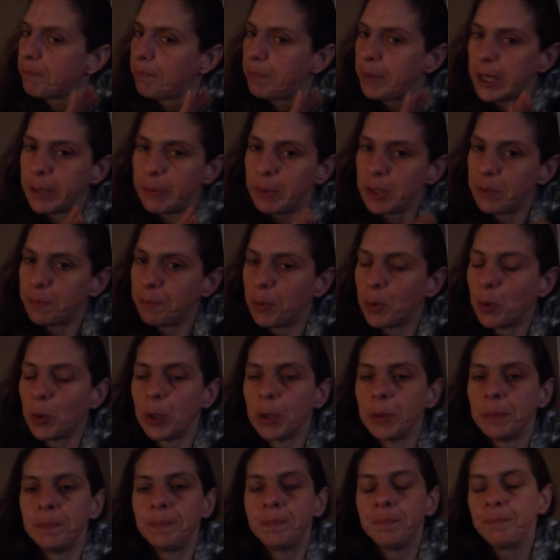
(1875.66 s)
Baby's
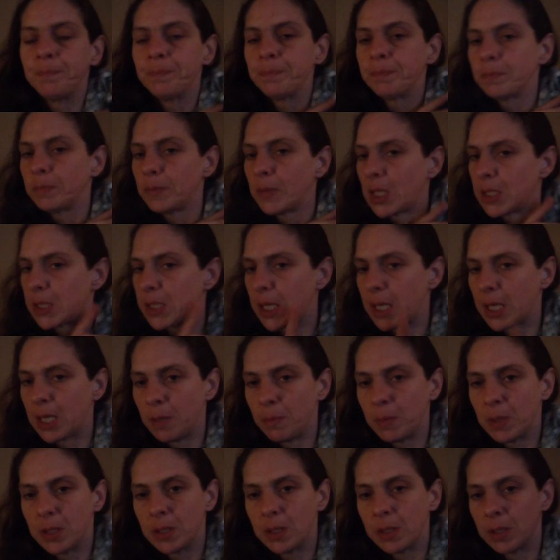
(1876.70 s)
born. They take
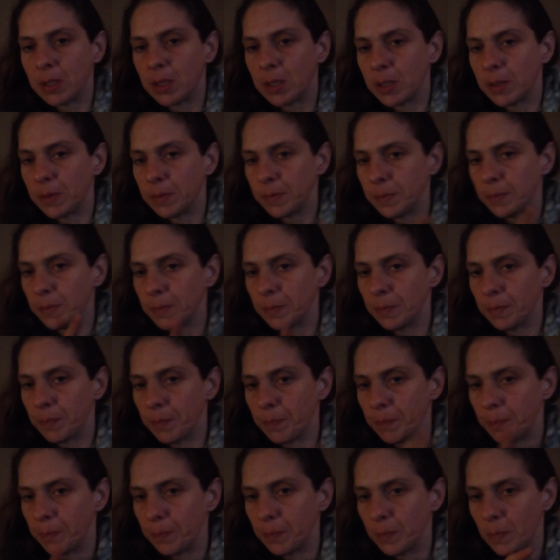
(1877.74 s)
him into
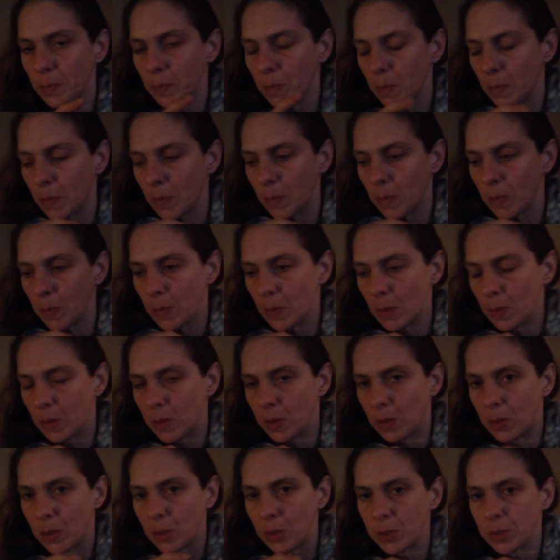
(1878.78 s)

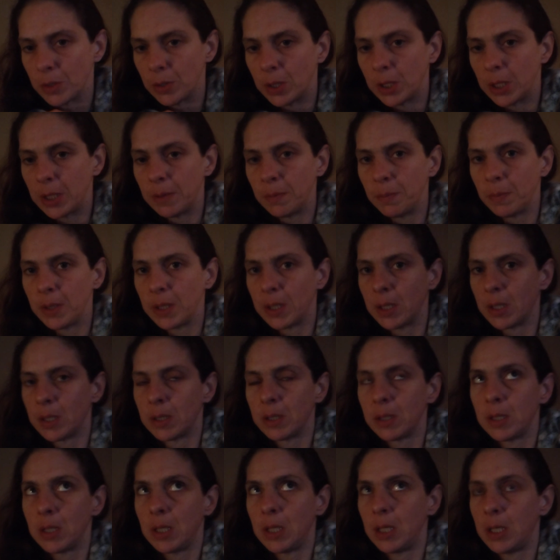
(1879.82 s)
the nursery
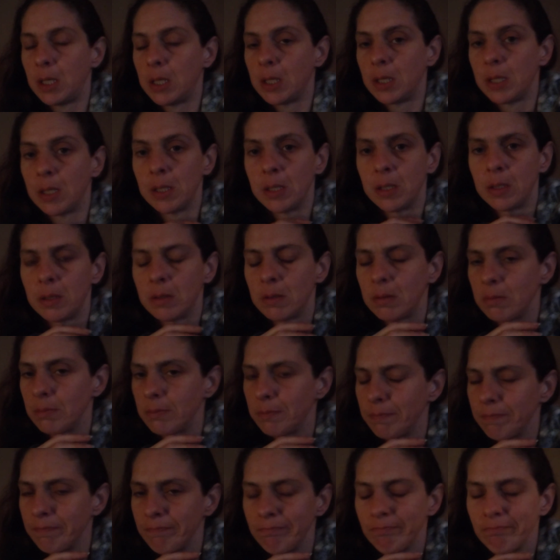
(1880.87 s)
because he is
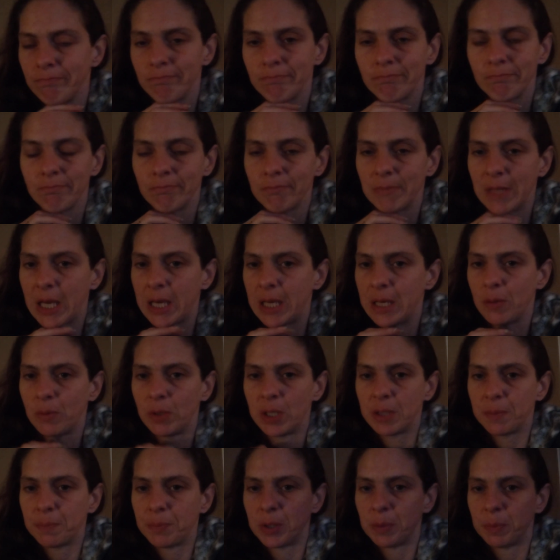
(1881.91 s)
8
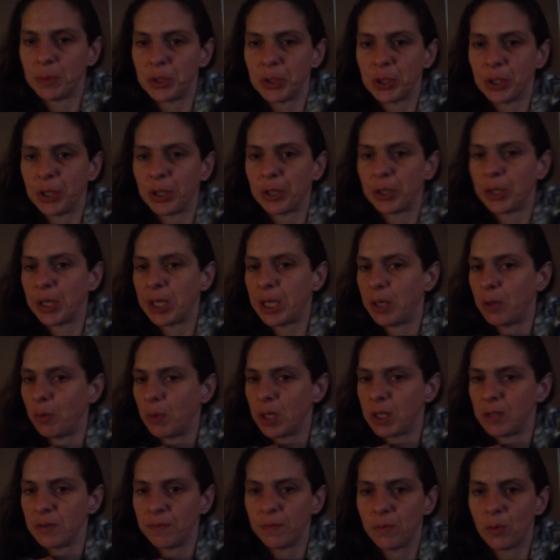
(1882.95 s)
weeks premature. He
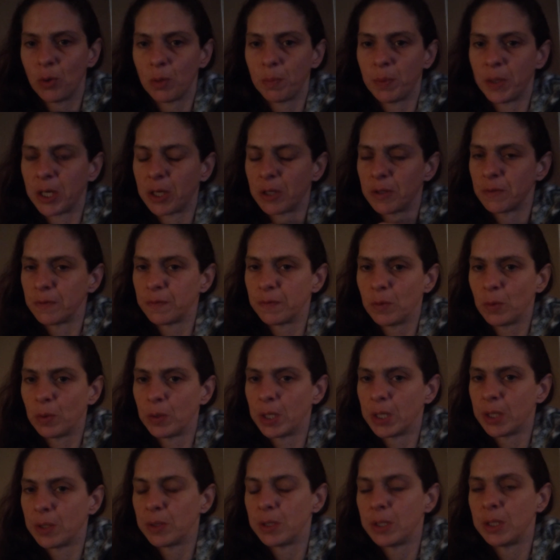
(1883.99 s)
weighs 4 pounds, 4
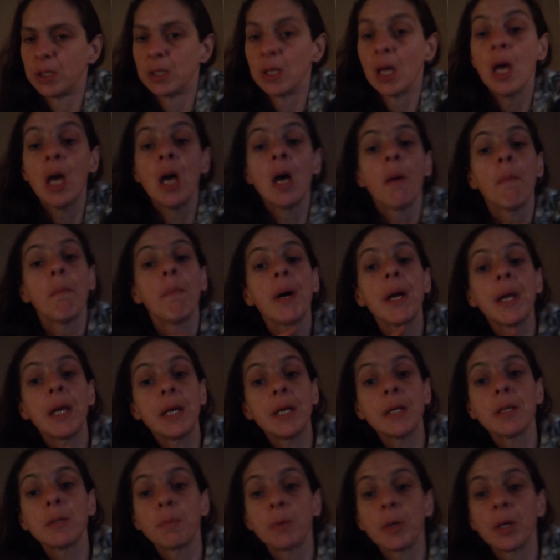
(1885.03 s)
ounces. But
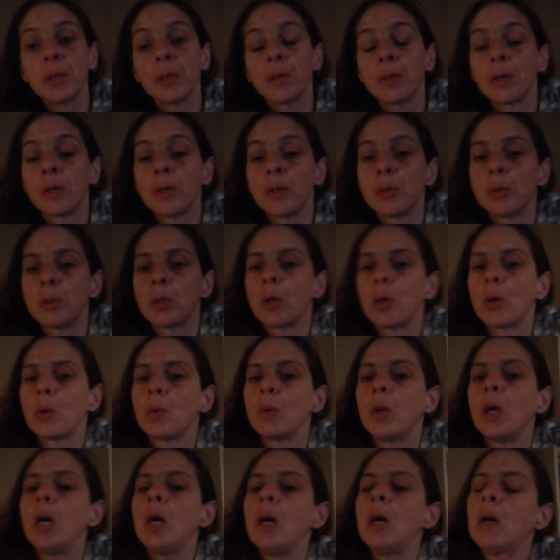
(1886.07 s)
he is breathing on his
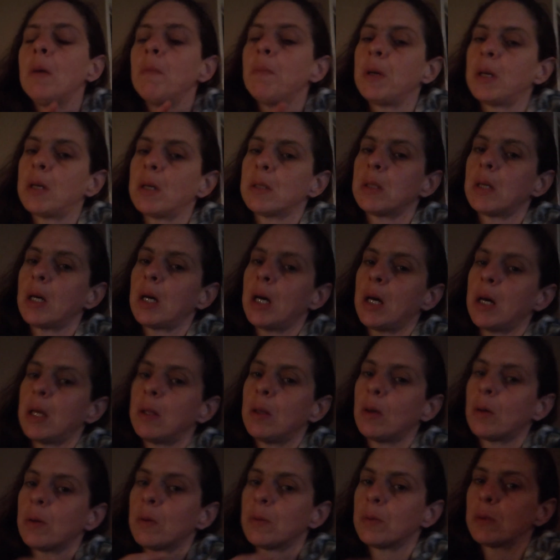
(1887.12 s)
own because I had
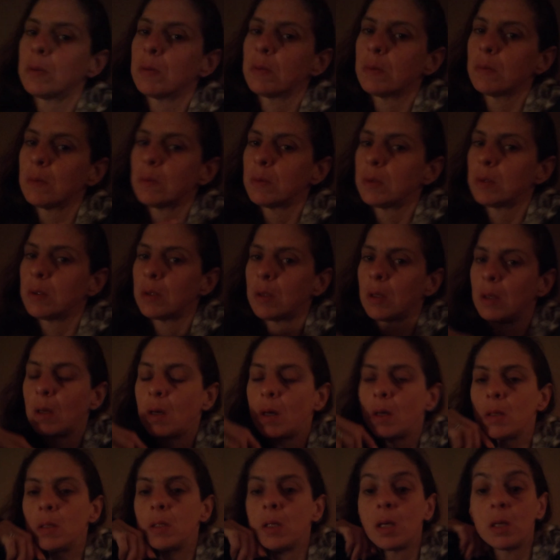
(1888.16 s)
those set
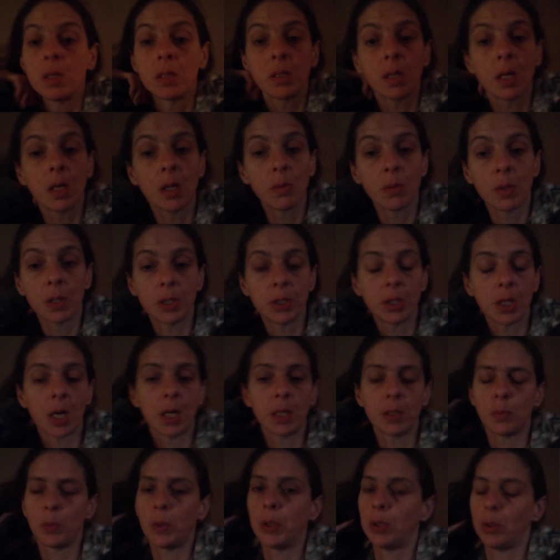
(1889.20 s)
of steroid
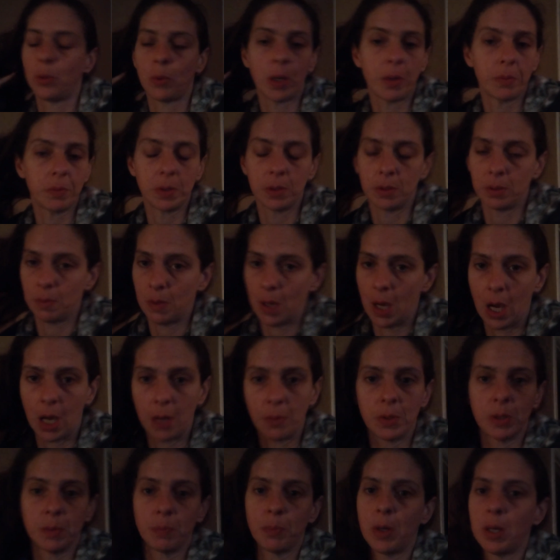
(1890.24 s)
shots. We knew I was
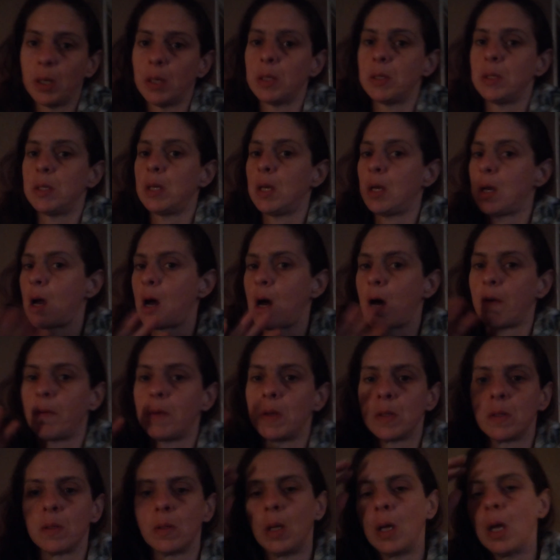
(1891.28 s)
high-risk pregnancy,
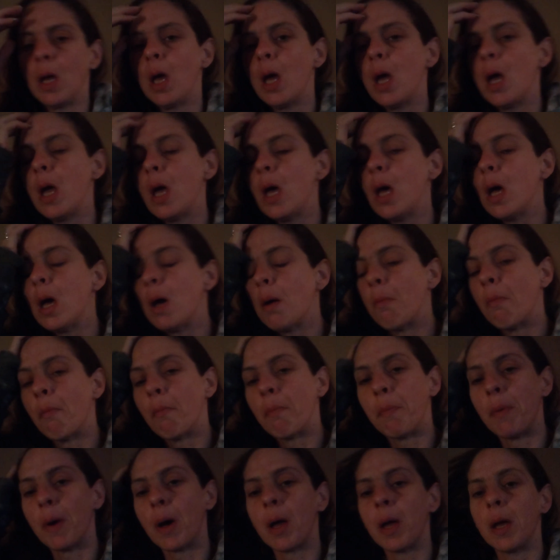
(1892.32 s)
obviously.
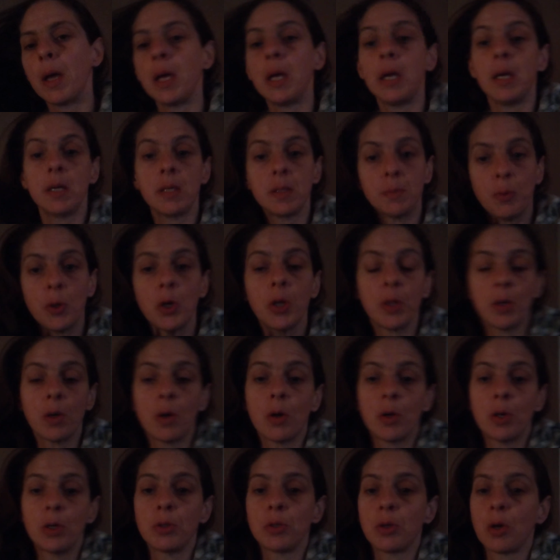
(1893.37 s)
But he is breathing
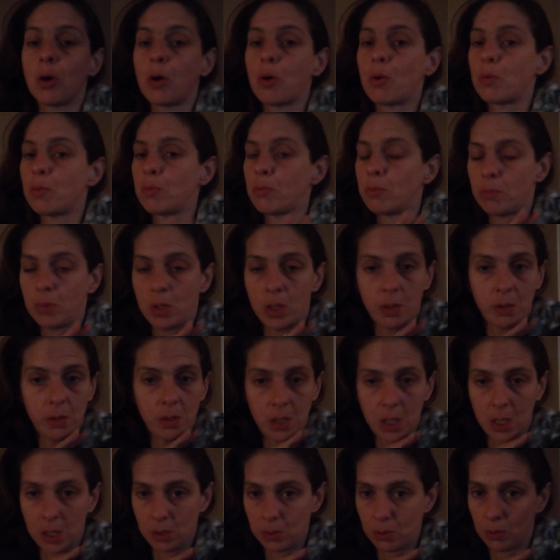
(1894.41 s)
on his own.
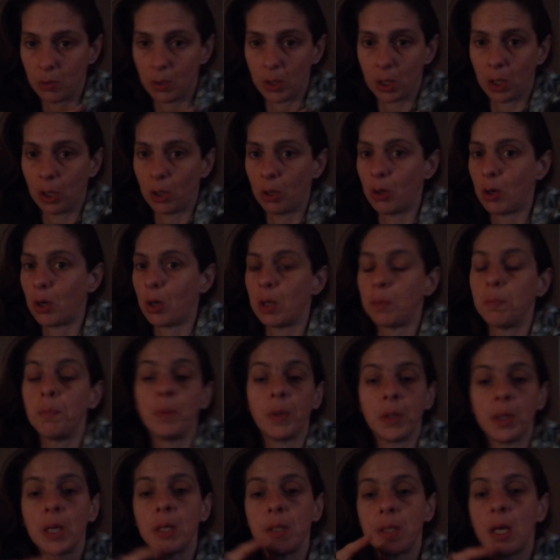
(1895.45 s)
Things are looking good.
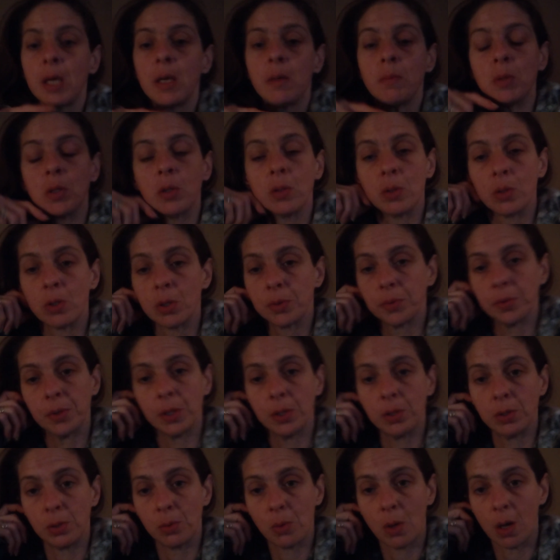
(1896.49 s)
But they take him to the nursery
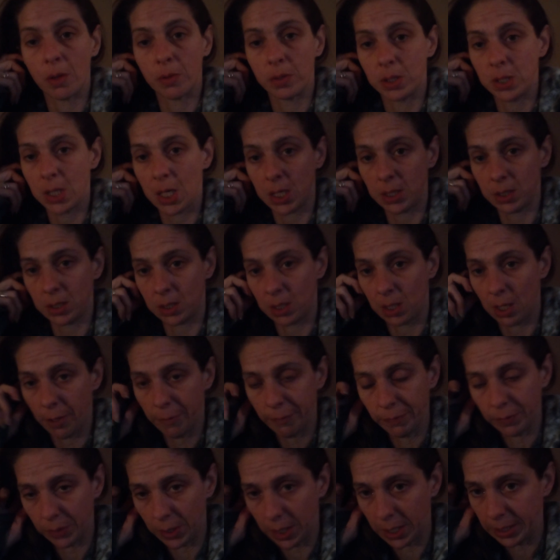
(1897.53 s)
to do all the tests and
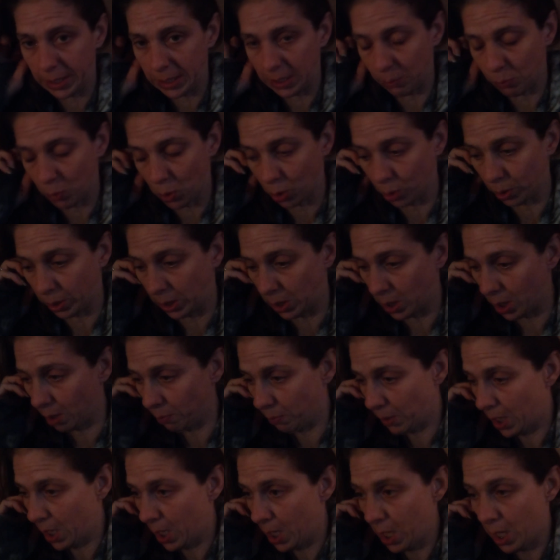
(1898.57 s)
everything, get him all cleaned up.